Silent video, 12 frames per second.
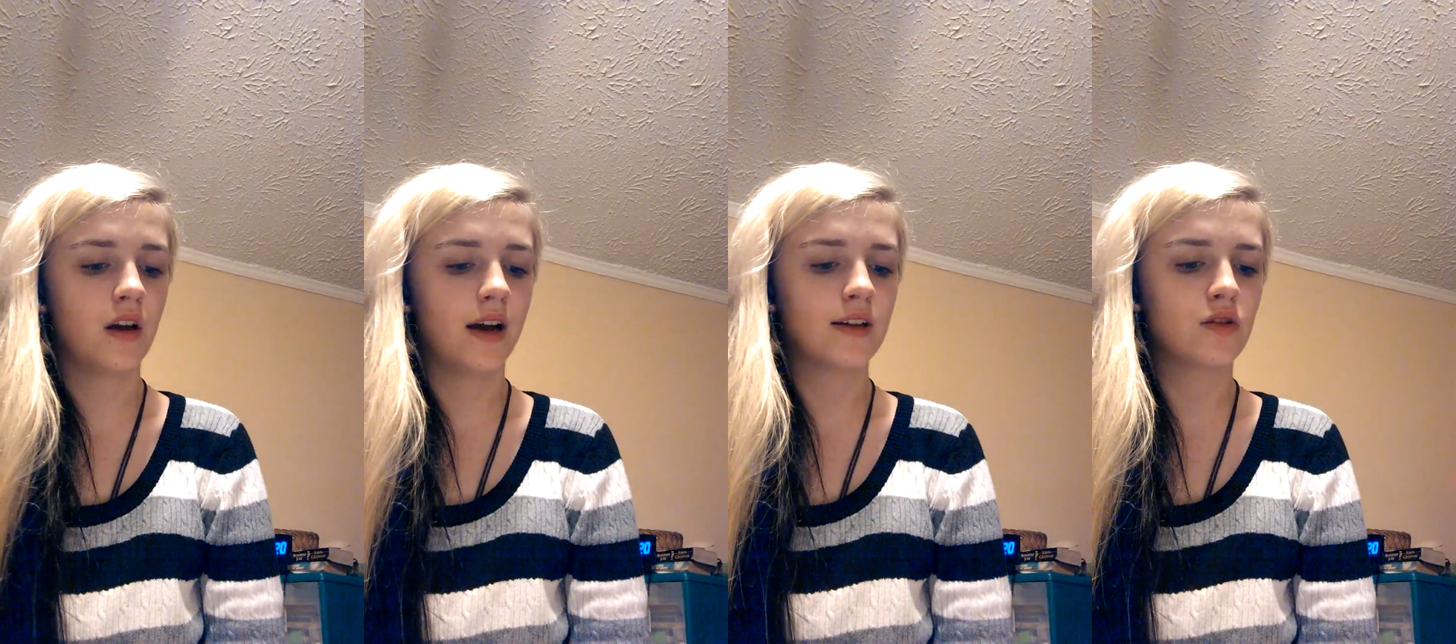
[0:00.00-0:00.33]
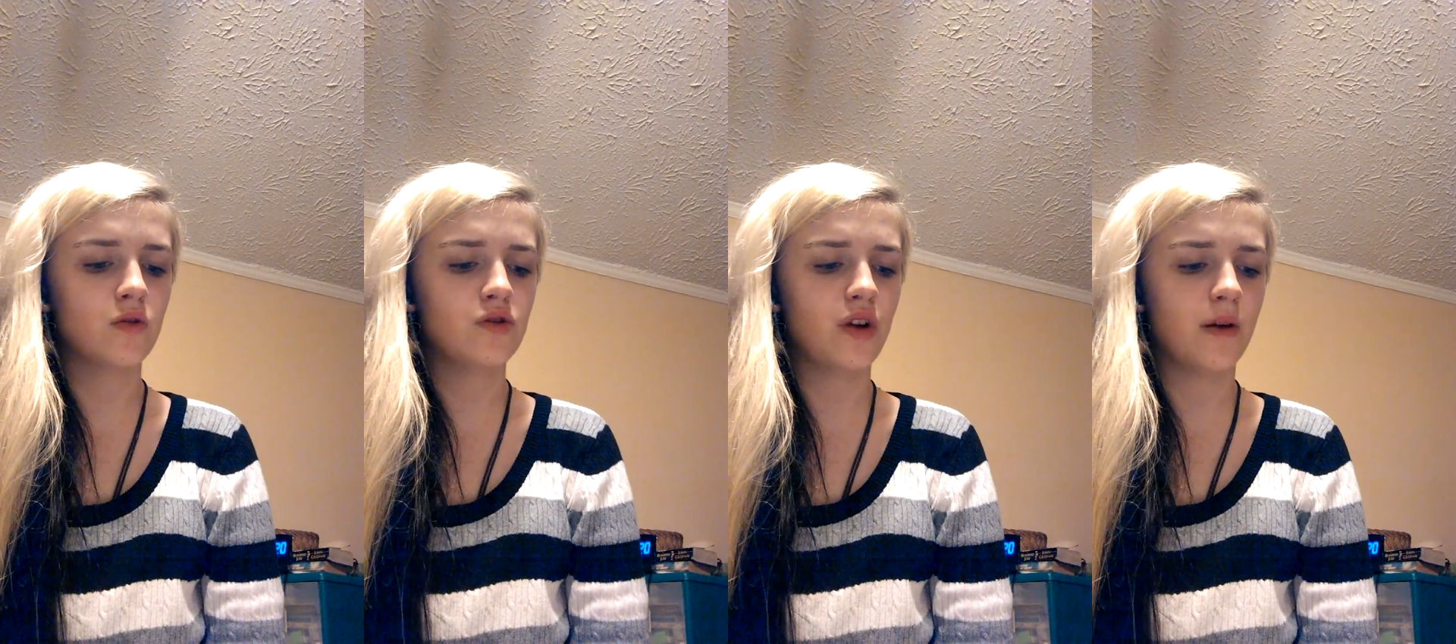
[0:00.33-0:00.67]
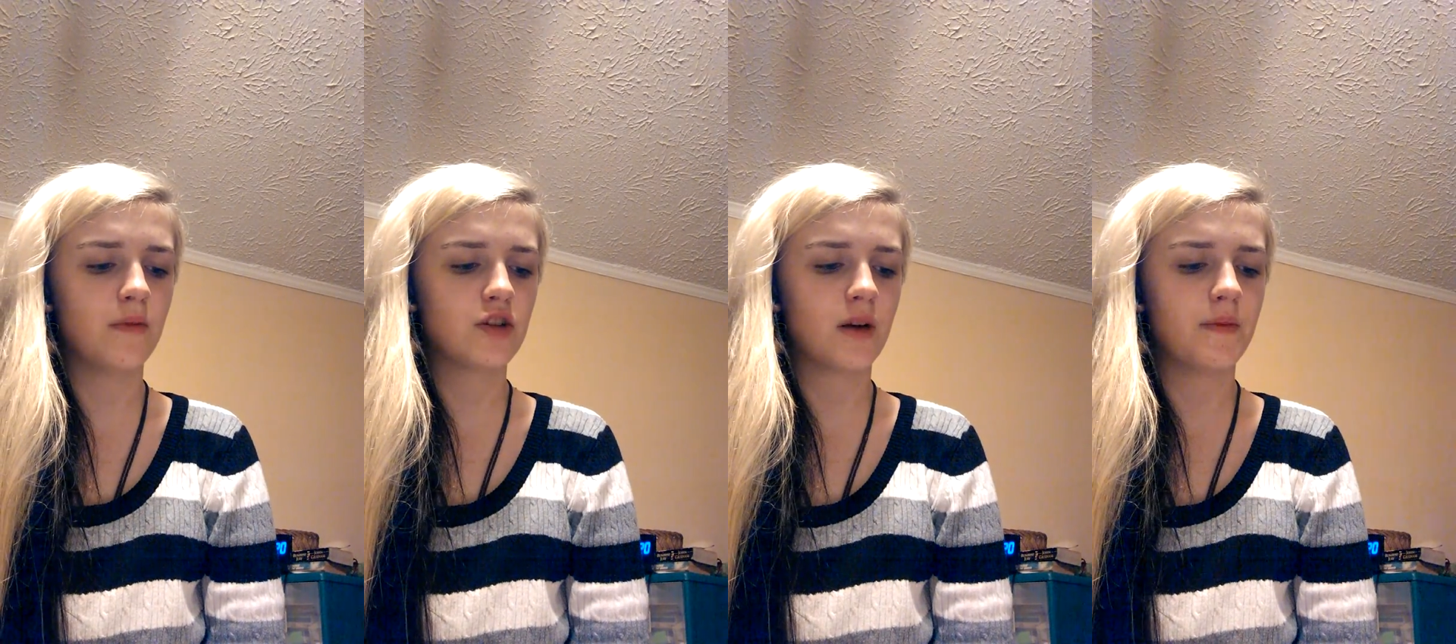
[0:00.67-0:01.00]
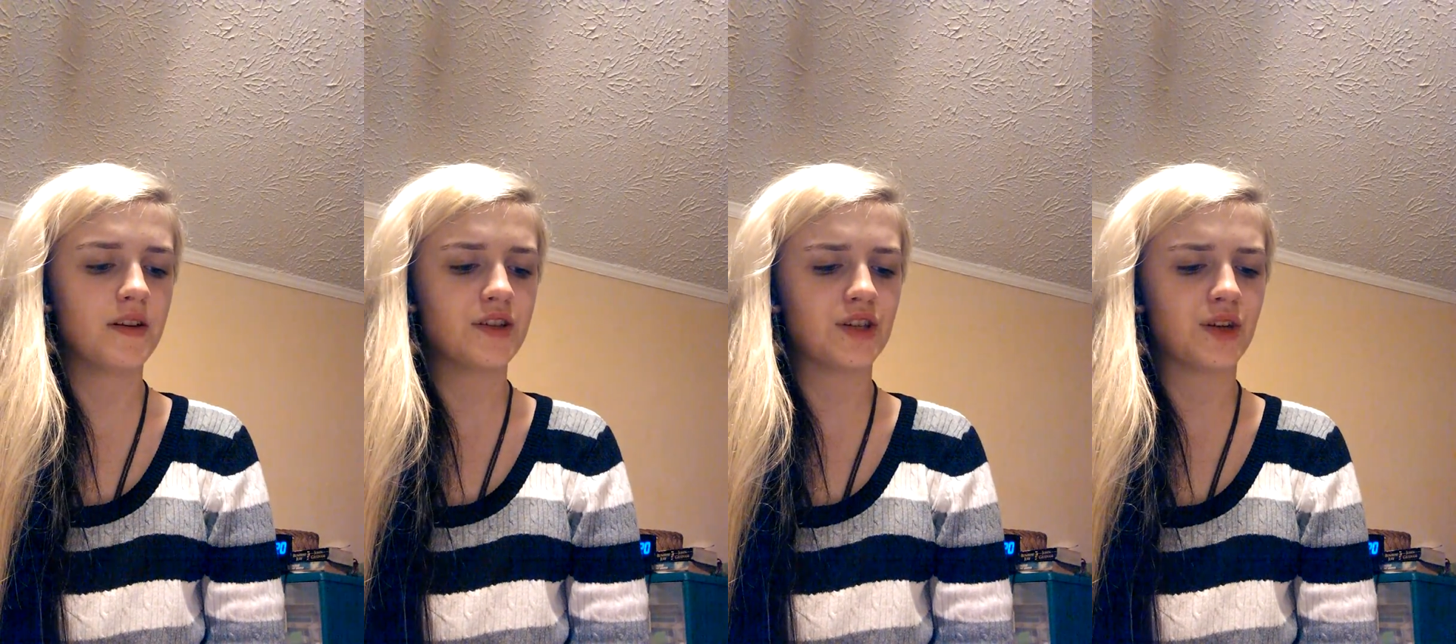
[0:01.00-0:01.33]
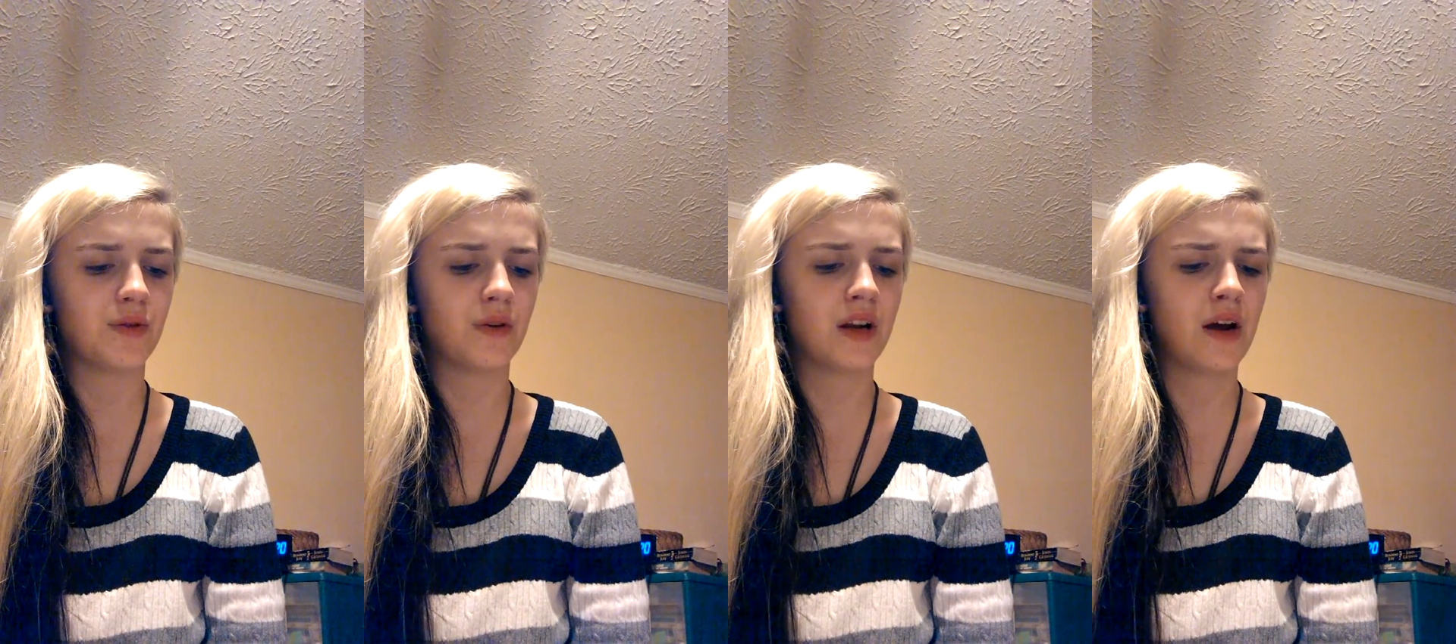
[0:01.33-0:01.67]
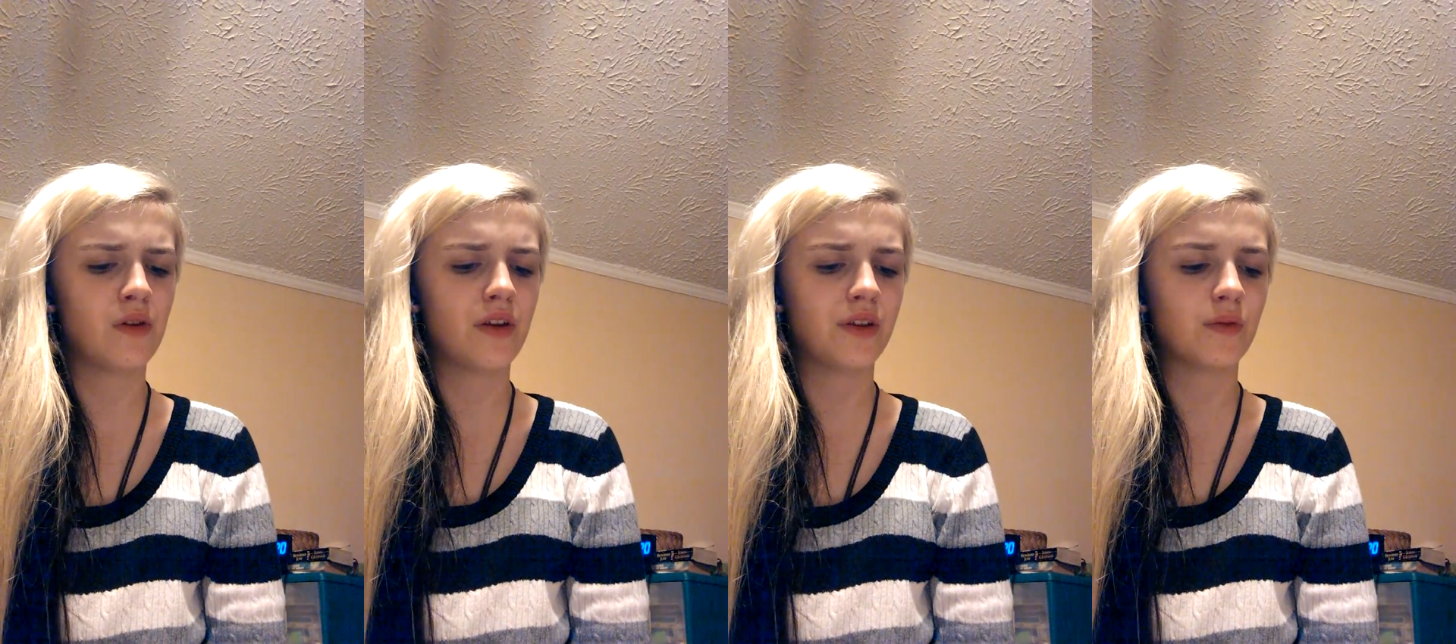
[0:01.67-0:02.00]
I told you how much I missed you, and how
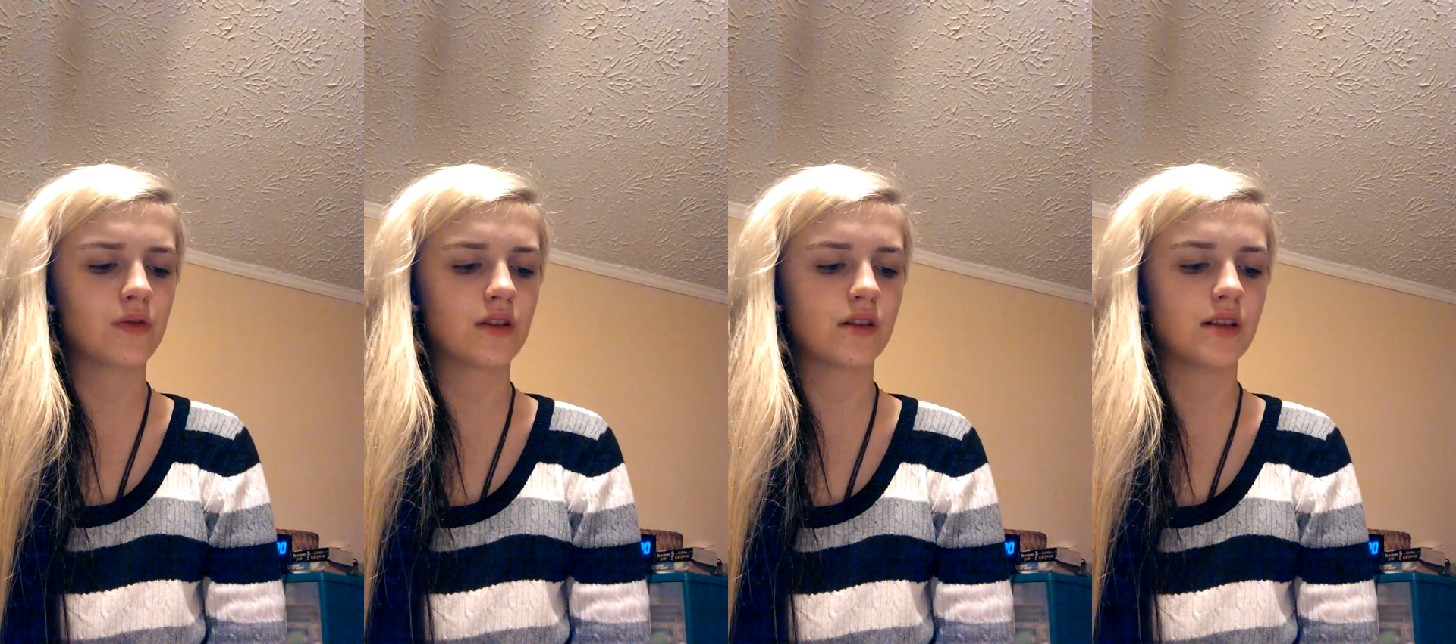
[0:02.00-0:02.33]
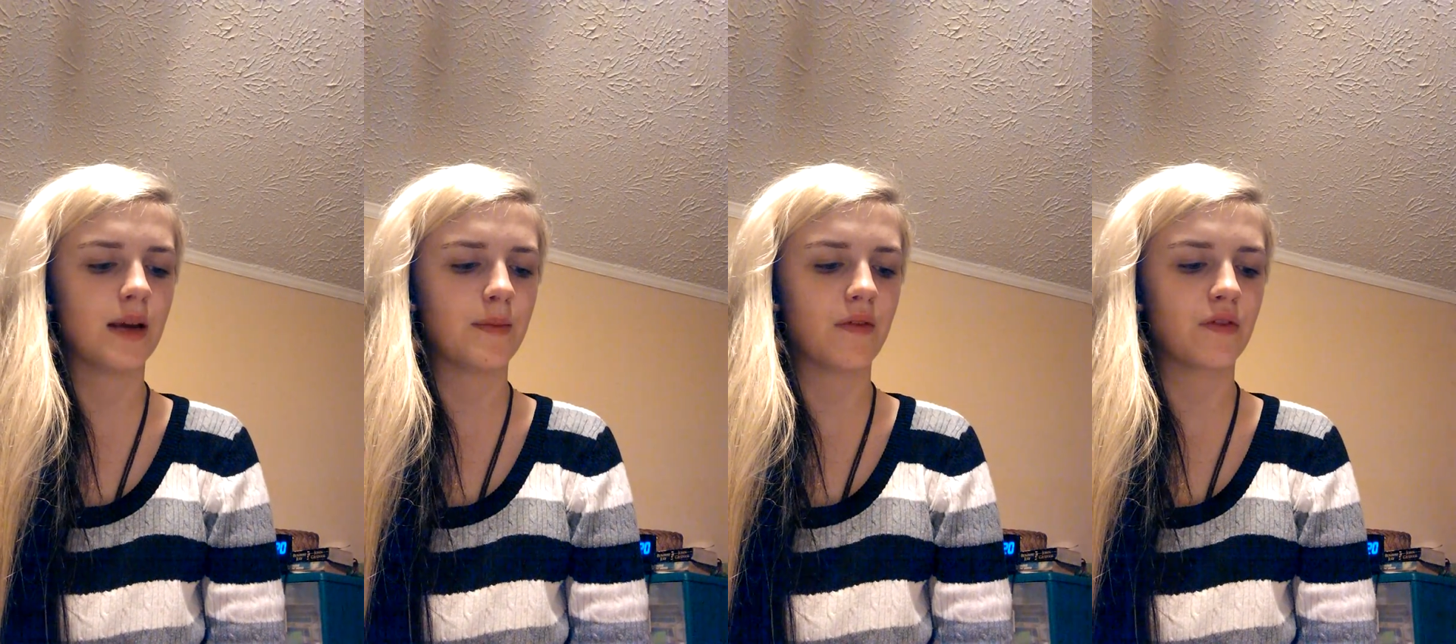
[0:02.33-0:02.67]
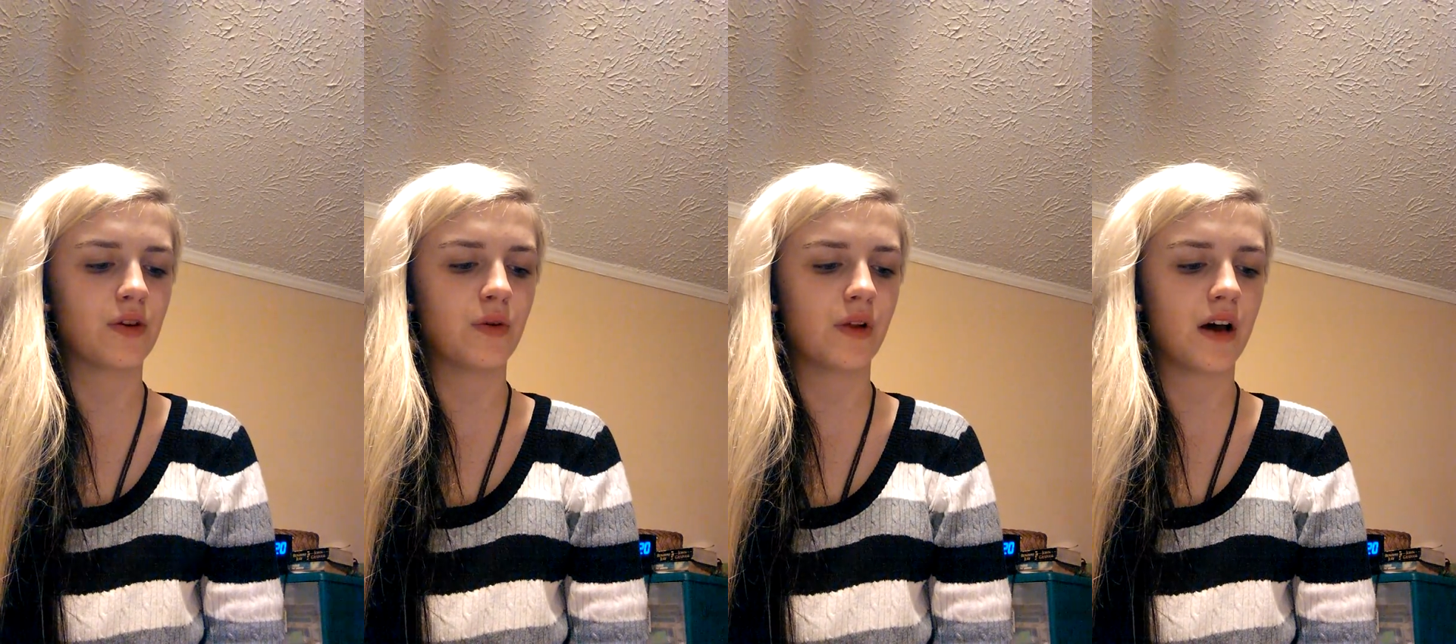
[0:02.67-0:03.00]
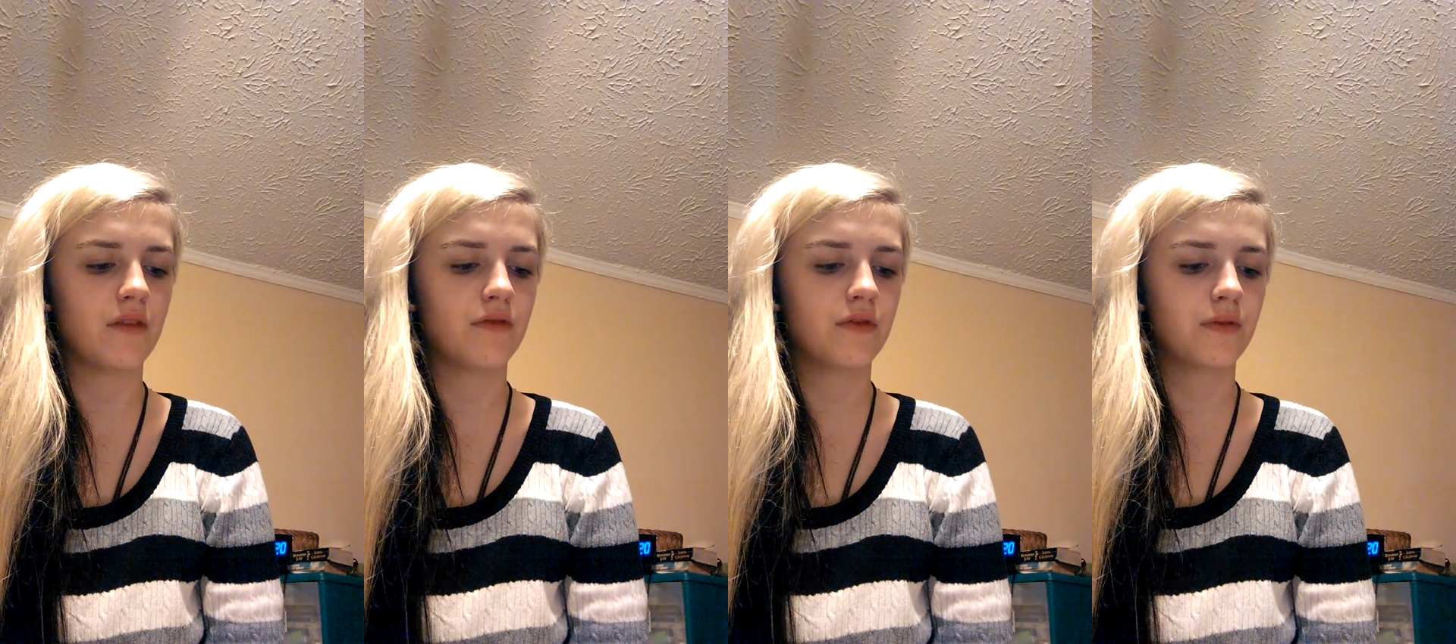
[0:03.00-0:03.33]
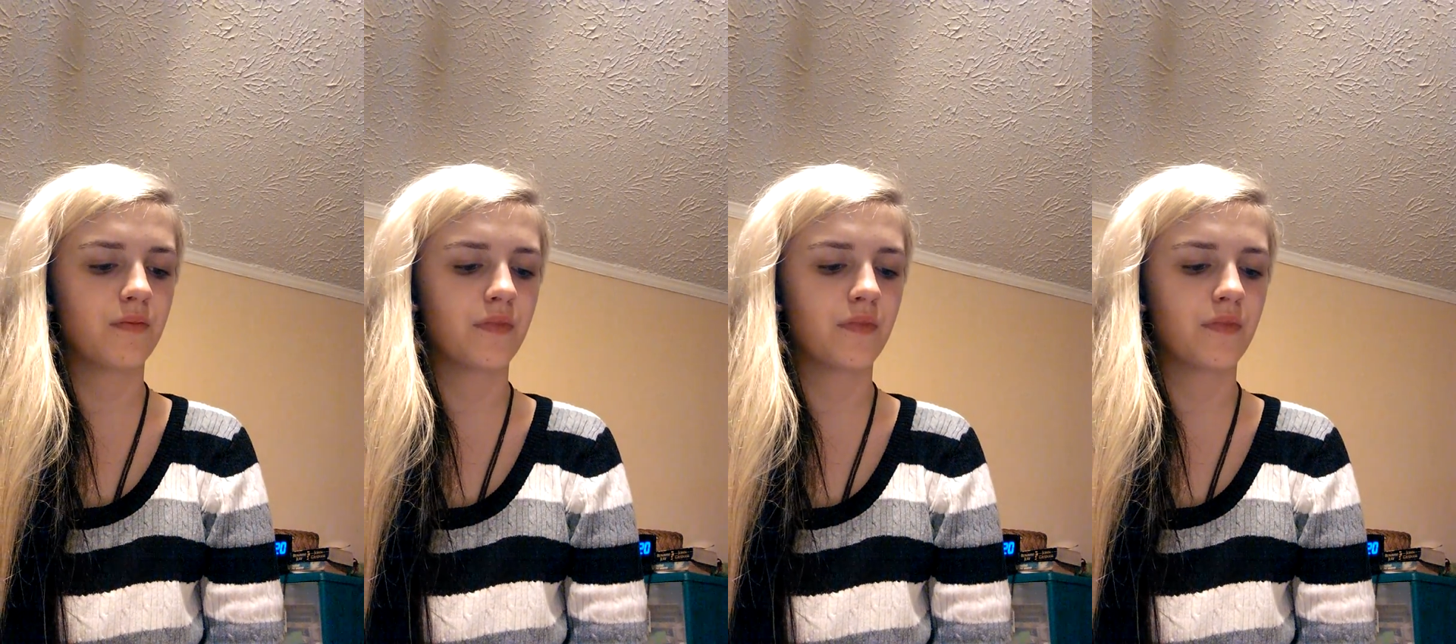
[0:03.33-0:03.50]
nothing was the same after you left.